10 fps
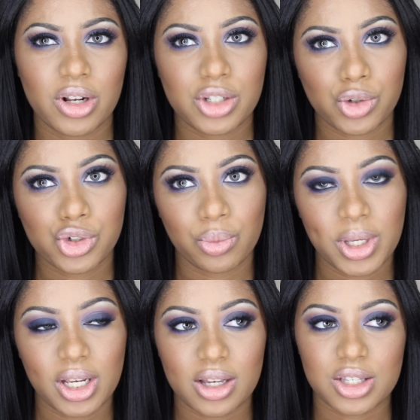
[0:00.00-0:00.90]
on social
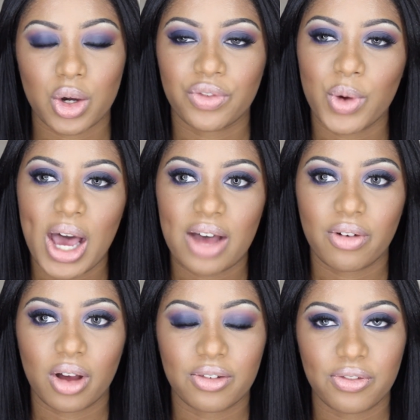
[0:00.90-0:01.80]
media, so if you have
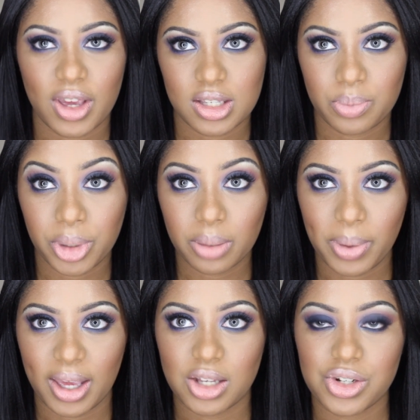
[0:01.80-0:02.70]
a Facebook
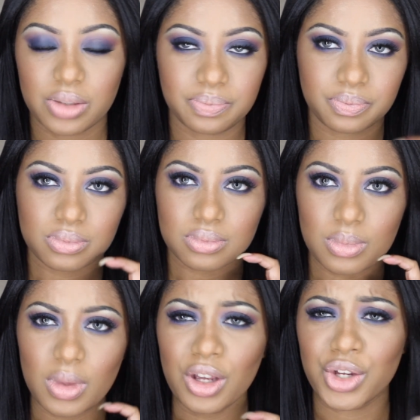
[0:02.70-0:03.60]
page,
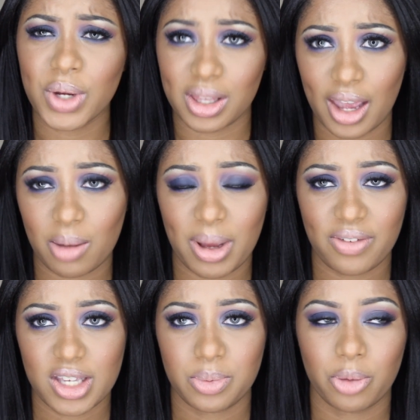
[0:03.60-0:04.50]
you can like my
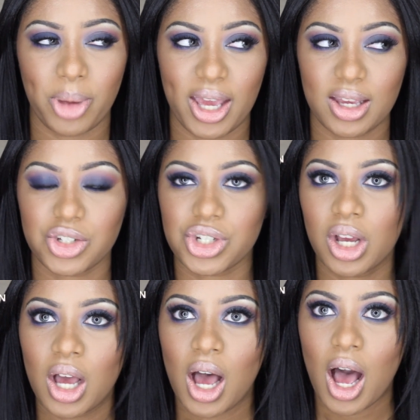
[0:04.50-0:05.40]
Facebook page.
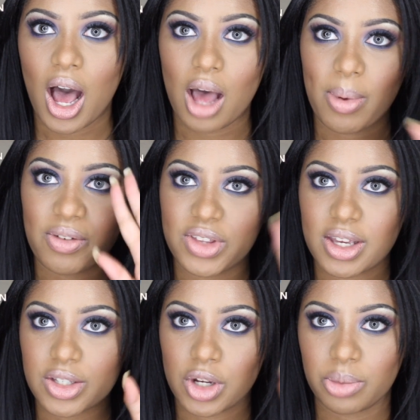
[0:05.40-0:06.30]

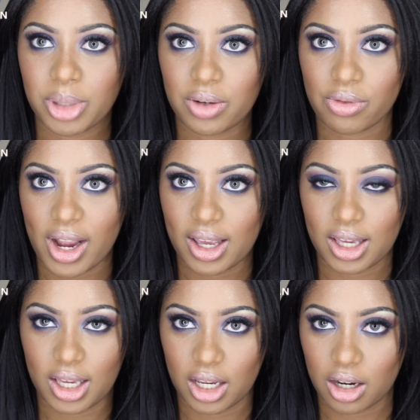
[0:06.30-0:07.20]
Everything is going to be right
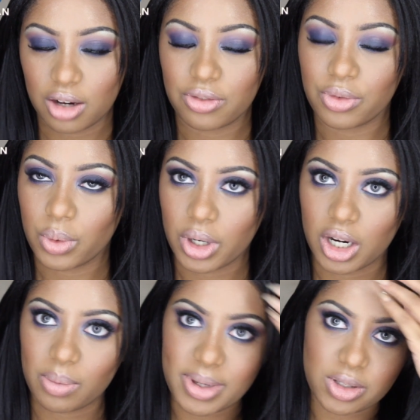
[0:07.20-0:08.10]
here
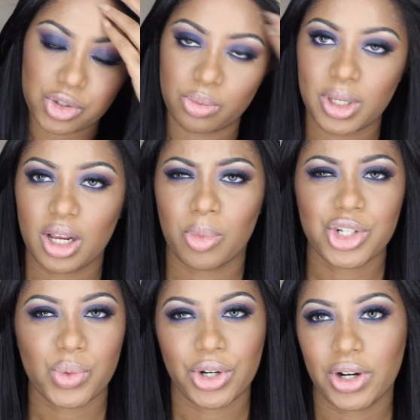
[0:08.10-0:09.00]
for my social media. I'm on
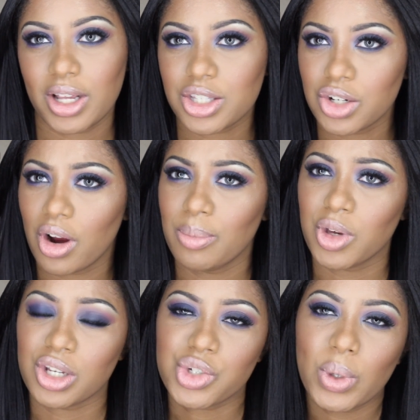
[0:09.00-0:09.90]
Twitter and Instagram.
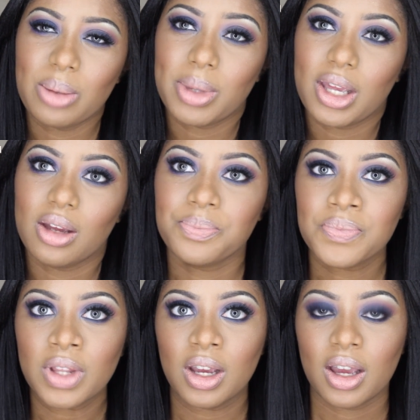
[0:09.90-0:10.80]
You can tweet me
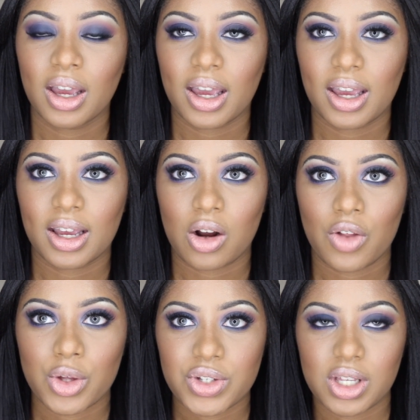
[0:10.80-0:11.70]
and
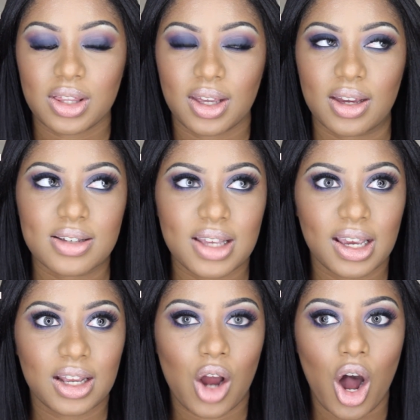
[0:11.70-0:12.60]
all those good things.
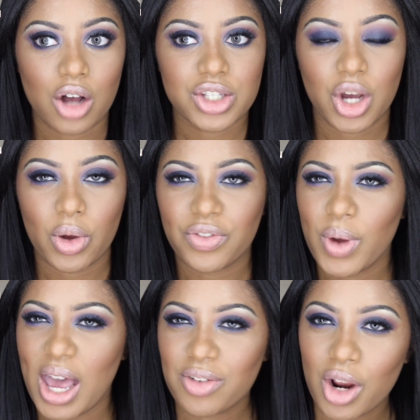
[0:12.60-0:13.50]
And also, if
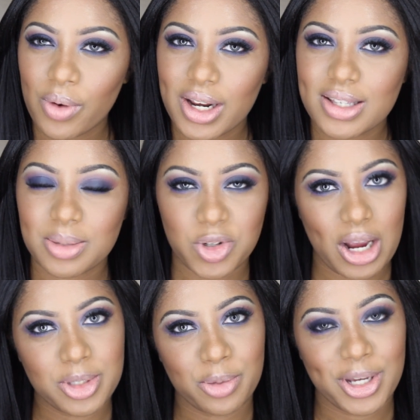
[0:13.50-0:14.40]
you haven't already
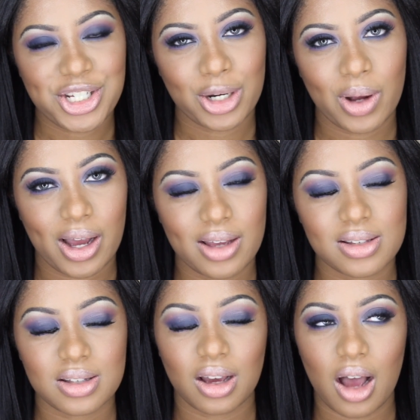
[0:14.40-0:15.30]
subscribed to my channel,
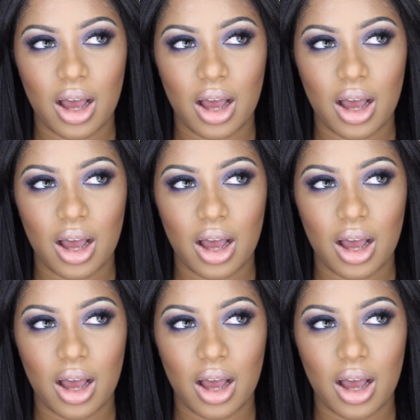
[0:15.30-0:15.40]
guys,